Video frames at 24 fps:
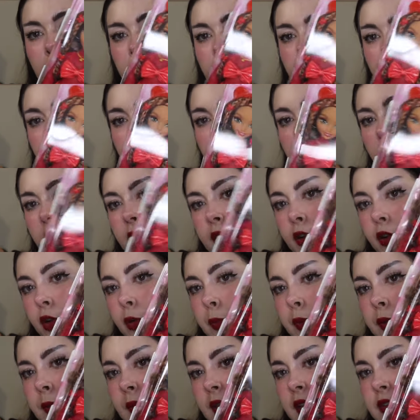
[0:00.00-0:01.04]
than her
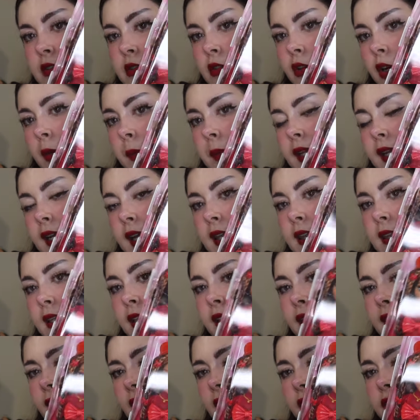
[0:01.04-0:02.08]
open mouth sculpt, and I
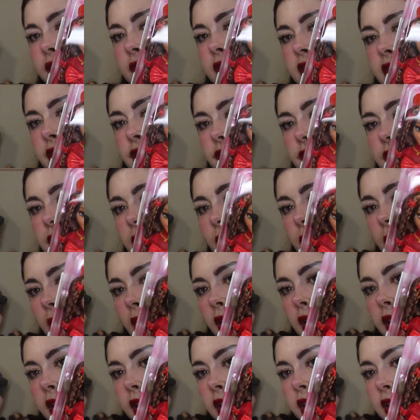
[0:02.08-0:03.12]
think they have different
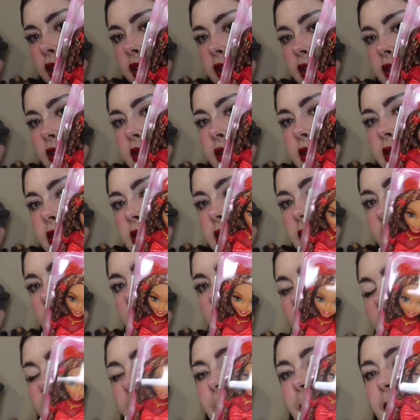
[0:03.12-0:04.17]
ones,
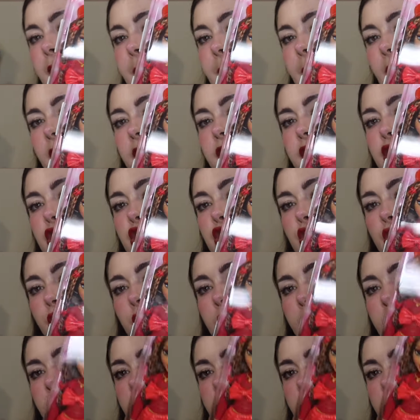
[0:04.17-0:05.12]
but I'm not really sure. Like